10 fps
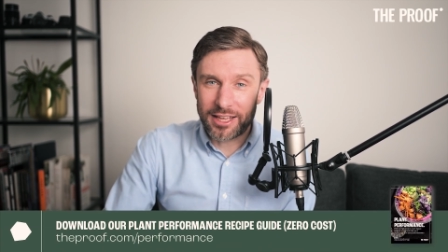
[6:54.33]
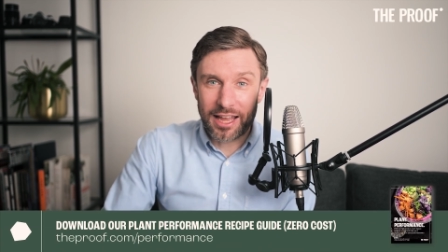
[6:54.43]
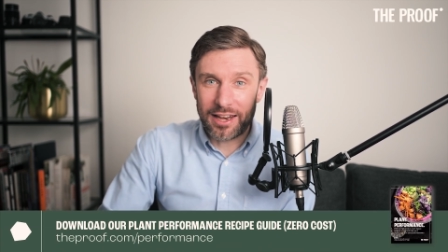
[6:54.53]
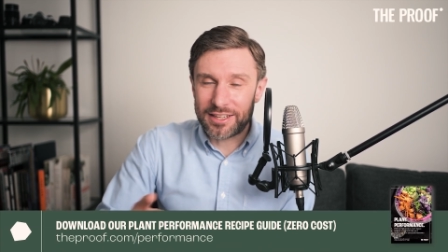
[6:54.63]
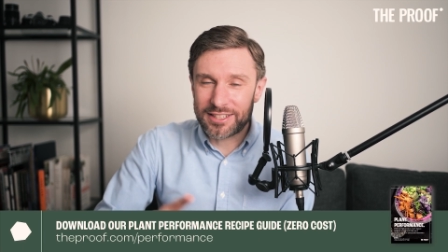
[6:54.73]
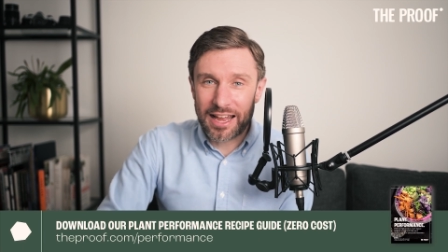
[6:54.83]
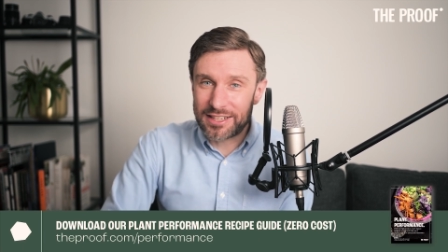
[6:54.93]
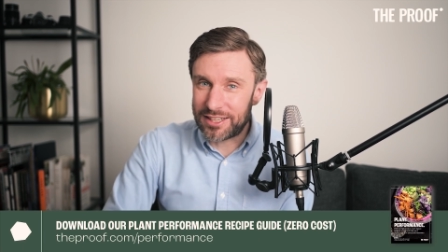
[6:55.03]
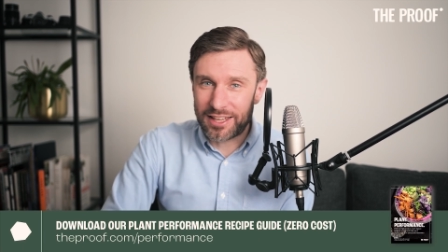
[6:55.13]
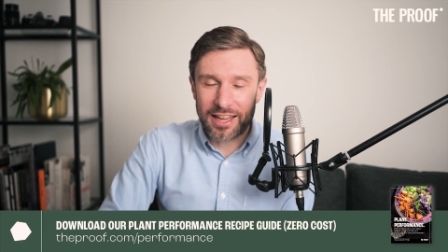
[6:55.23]
They get less
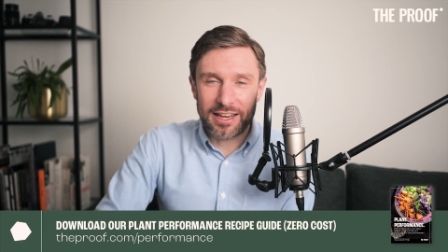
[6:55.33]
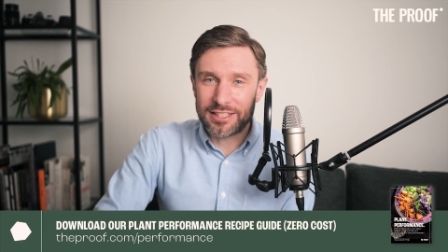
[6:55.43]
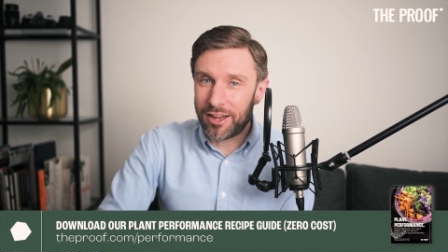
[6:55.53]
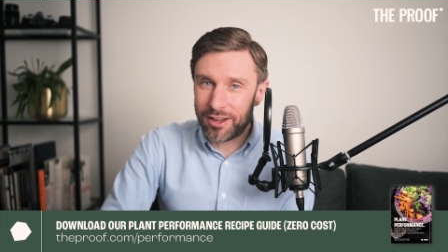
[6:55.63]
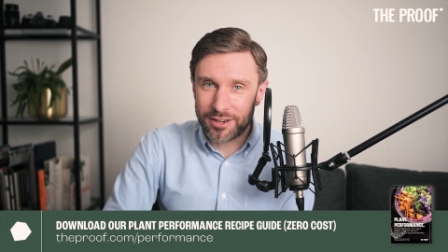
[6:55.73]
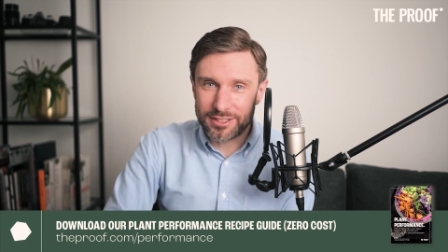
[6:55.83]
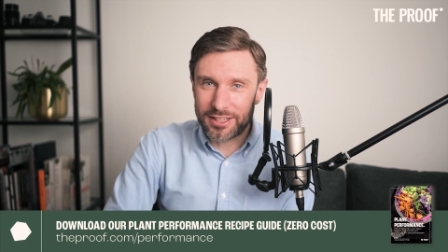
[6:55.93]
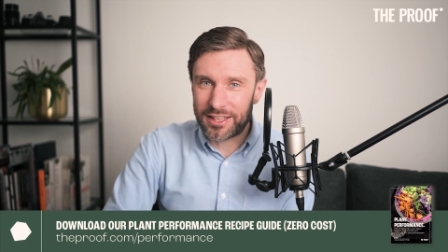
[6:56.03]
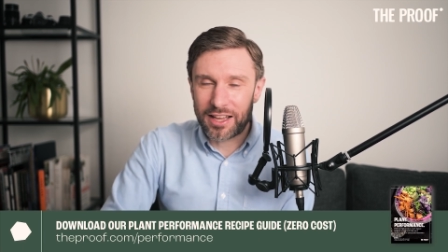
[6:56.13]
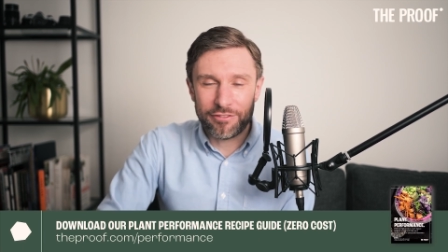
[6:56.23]
cancer, they get less heart
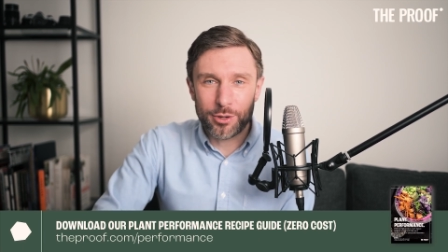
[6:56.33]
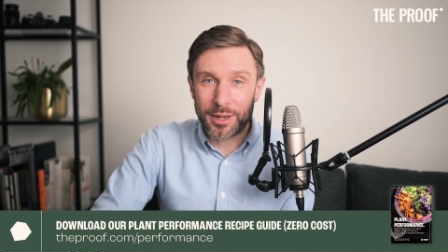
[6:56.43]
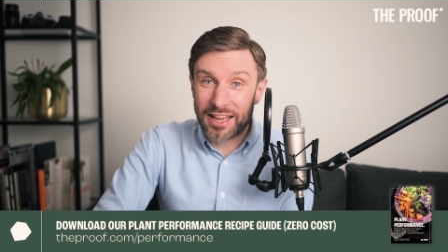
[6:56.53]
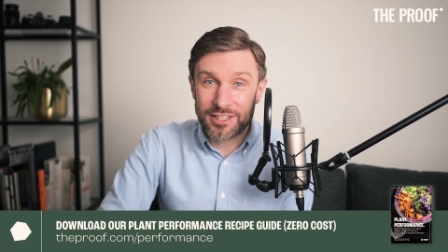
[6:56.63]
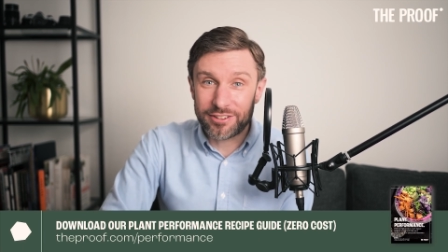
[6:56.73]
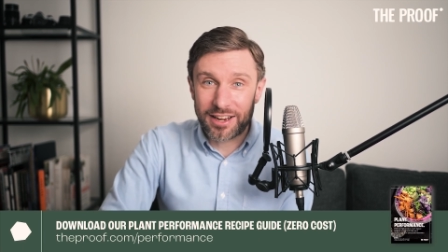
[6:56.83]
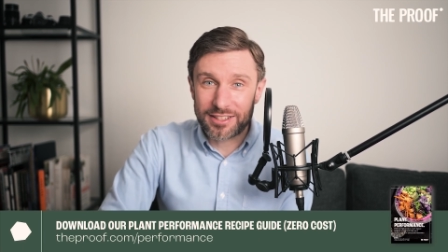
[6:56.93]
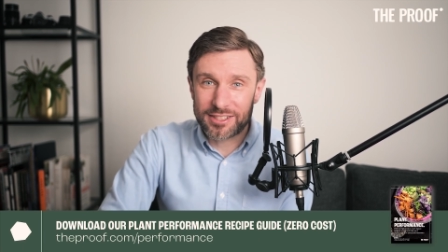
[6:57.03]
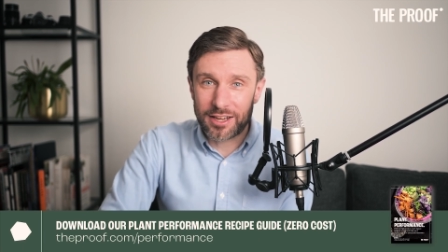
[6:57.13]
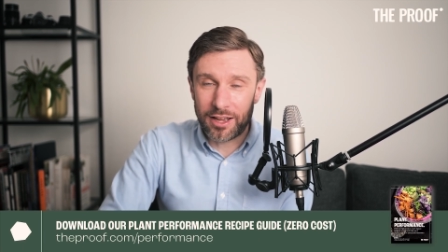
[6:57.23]
disease, they get fewer
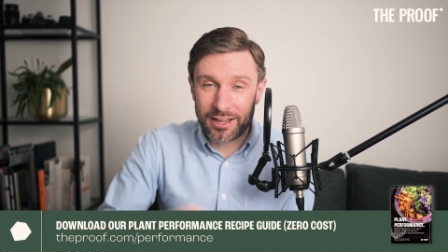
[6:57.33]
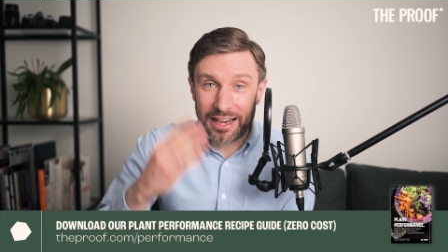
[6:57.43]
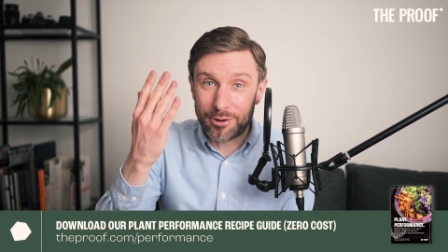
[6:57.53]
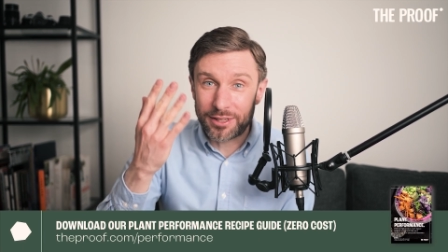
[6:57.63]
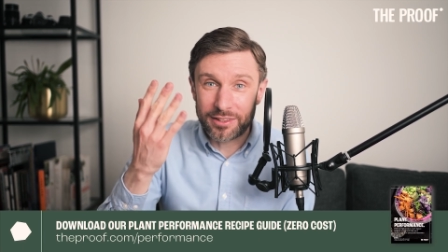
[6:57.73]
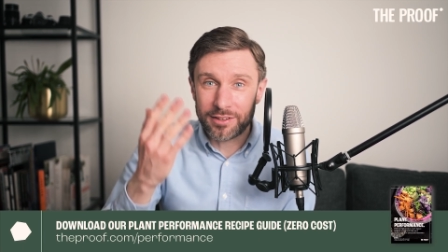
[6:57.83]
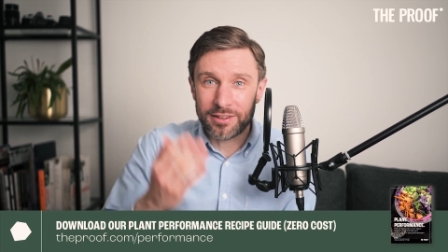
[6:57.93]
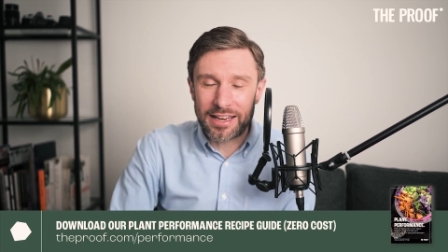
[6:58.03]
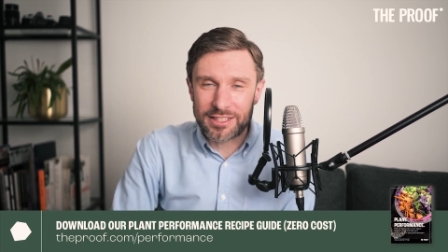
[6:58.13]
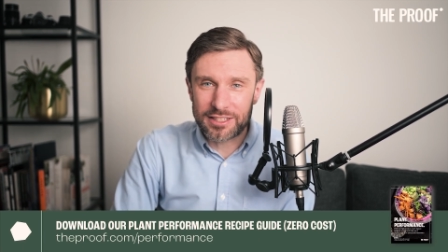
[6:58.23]
cataracts uh, clouding the
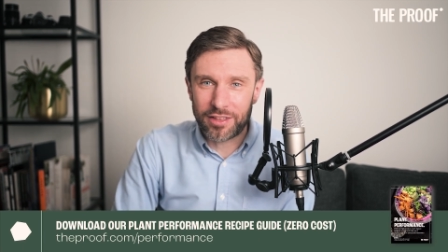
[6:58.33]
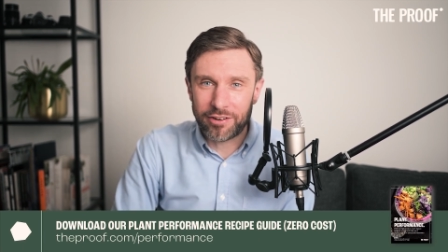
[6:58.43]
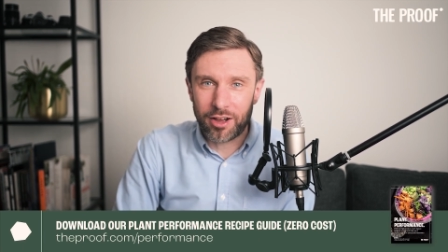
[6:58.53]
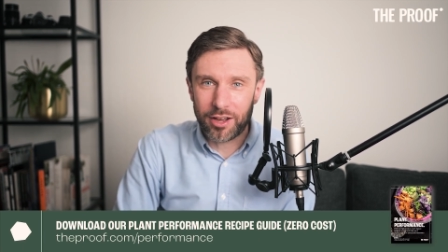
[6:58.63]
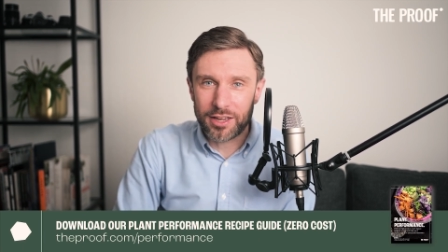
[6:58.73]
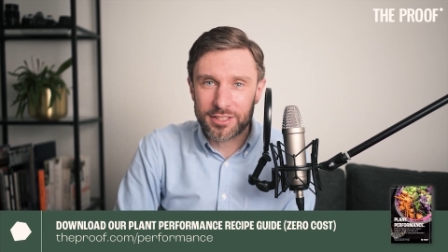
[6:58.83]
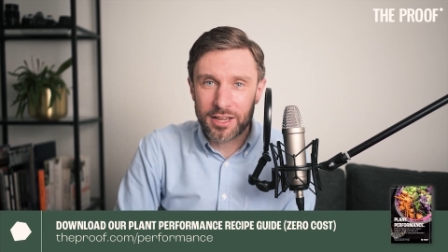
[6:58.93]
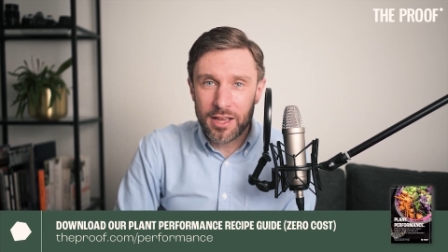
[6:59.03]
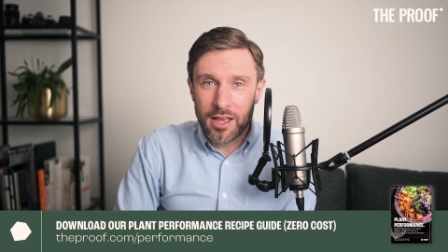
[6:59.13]
lenses of their eyes.